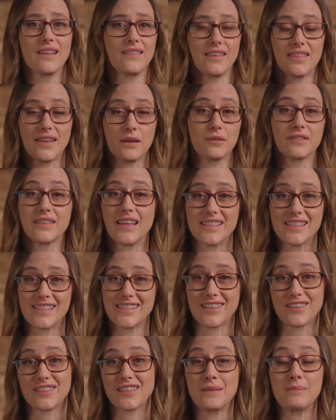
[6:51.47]
that they will
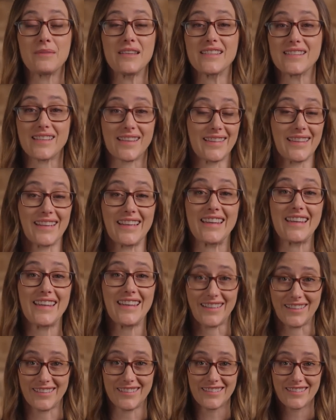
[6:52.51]
necessarily be suddenly
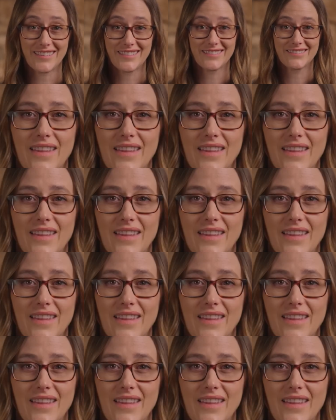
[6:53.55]
healed.